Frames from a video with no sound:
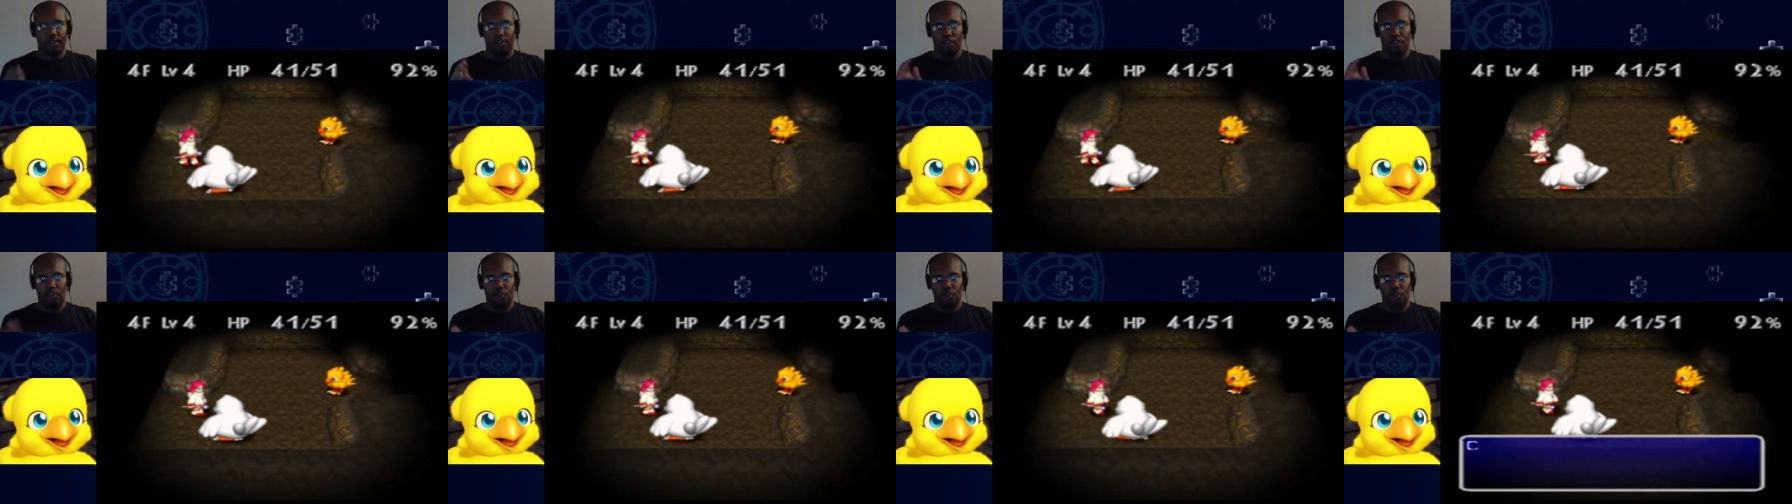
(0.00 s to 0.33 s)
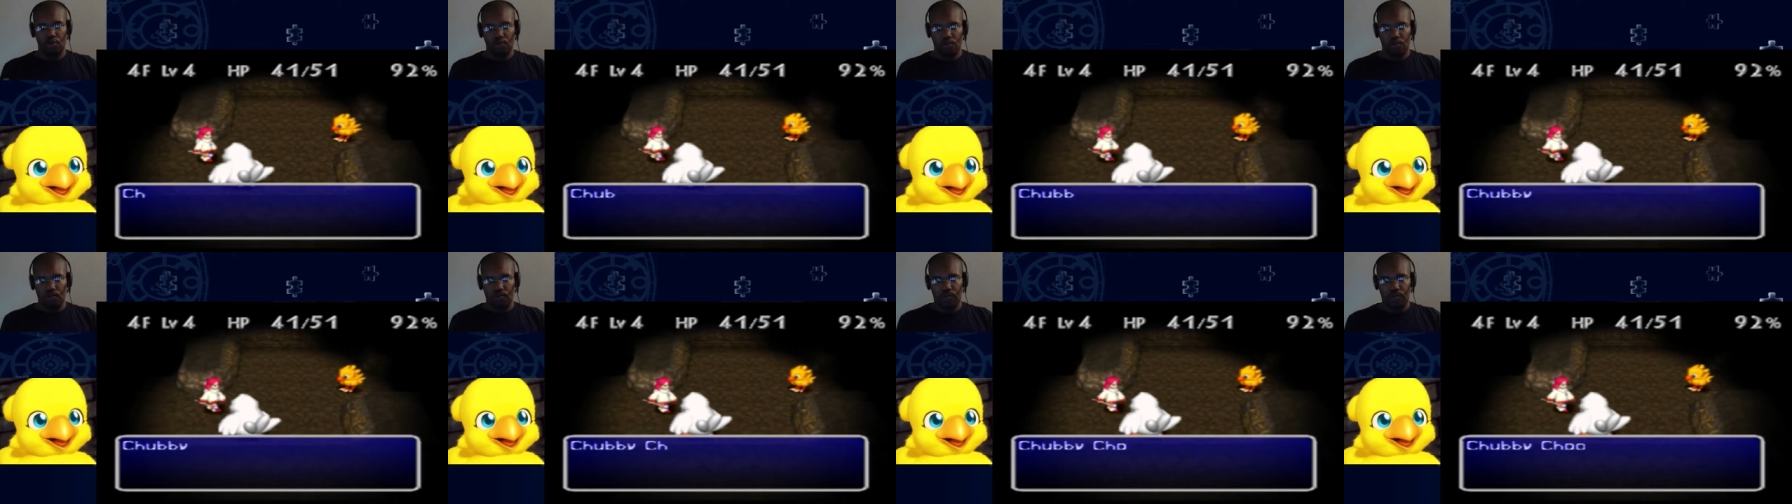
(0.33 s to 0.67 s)

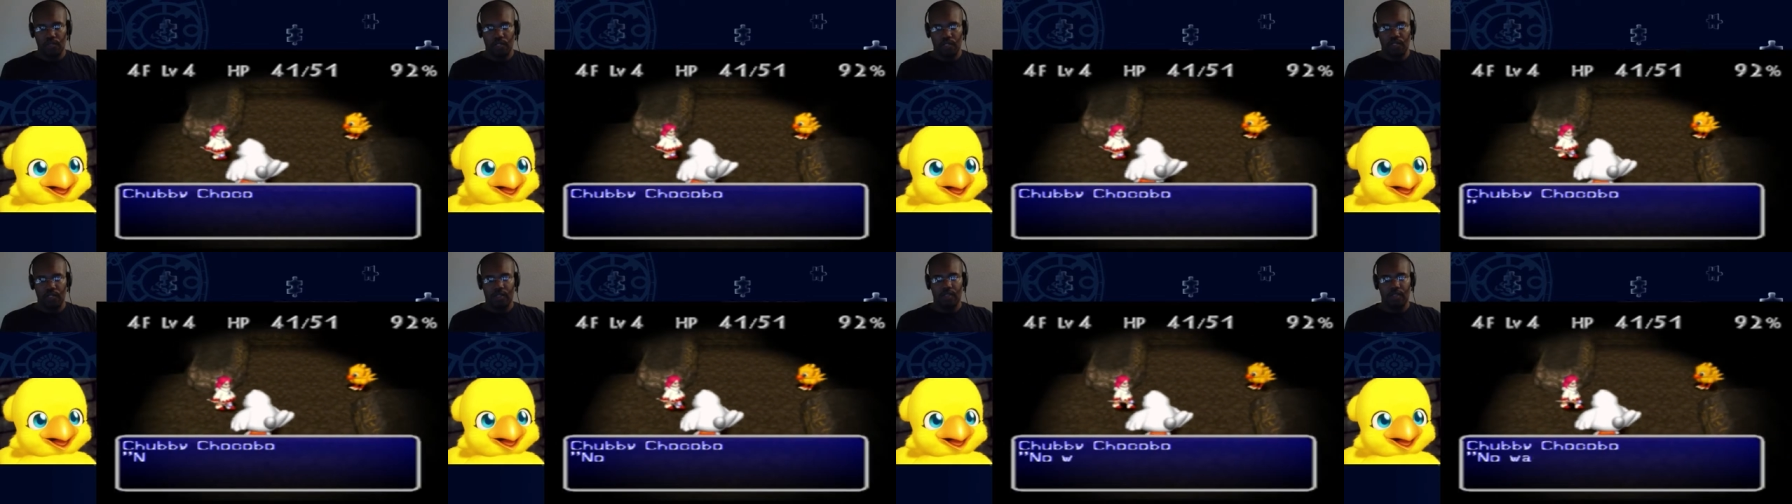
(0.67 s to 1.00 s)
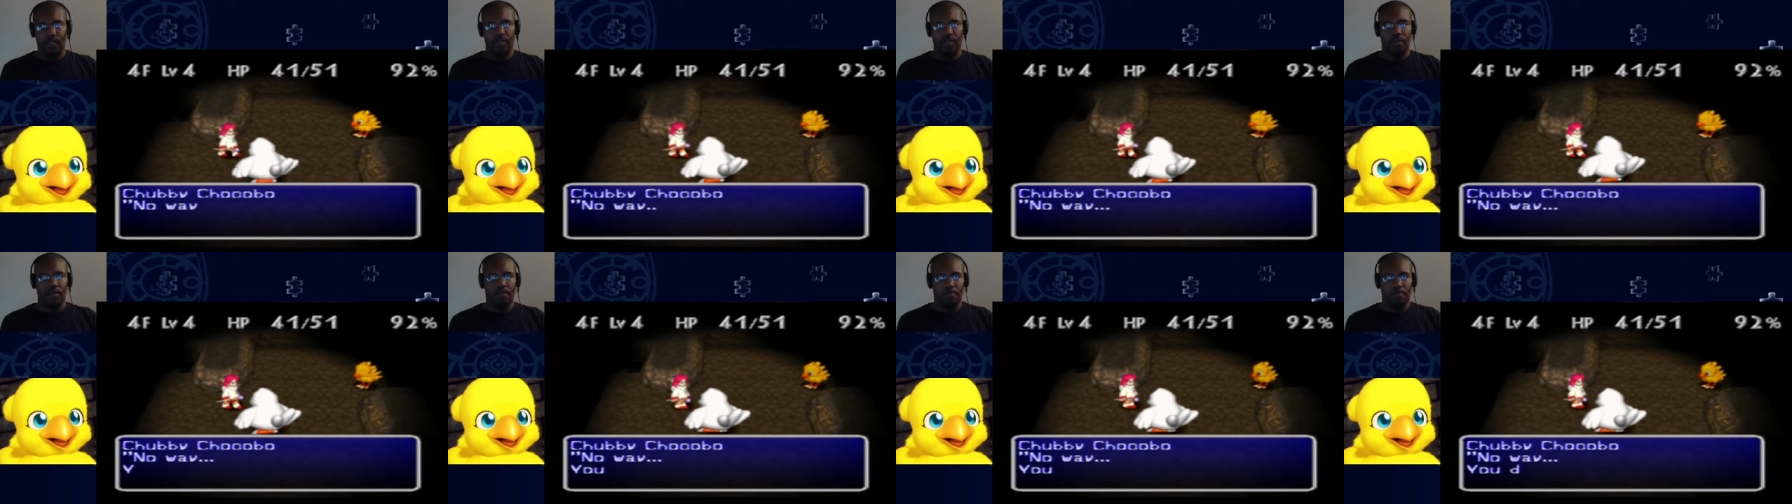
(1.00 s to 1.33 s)
use
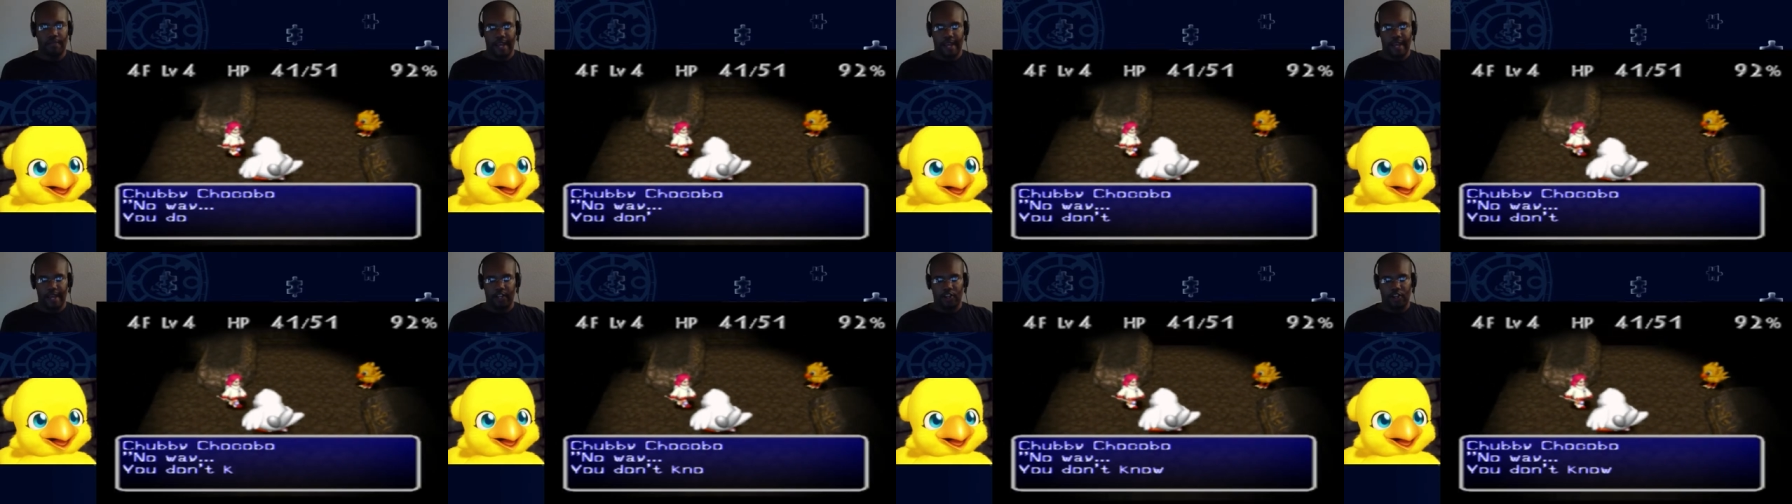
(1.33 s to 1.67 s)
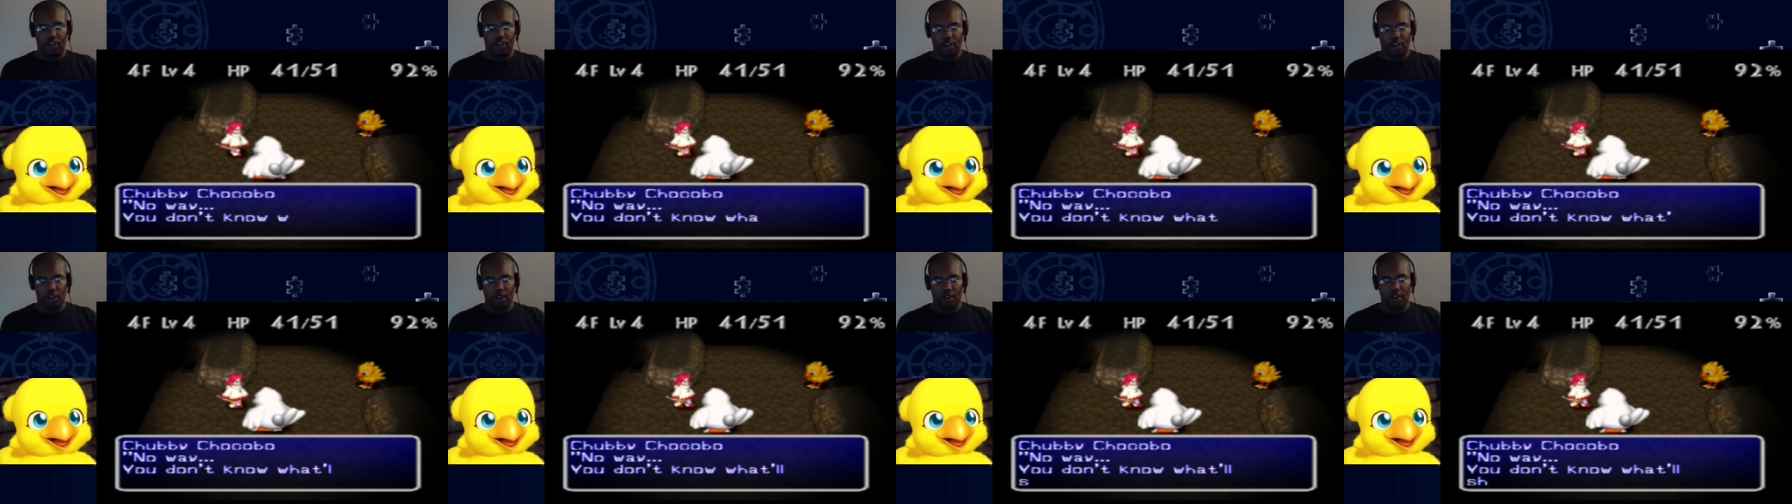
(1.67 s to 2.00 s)
that
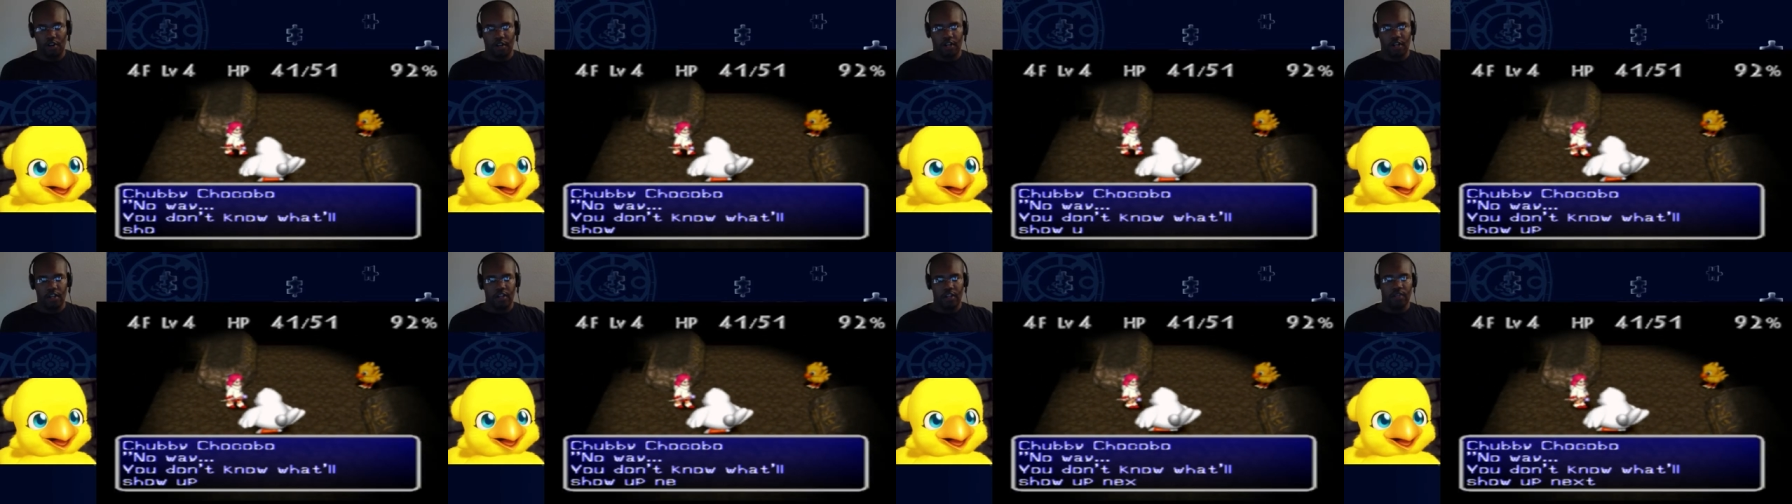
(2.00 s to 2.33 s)
card,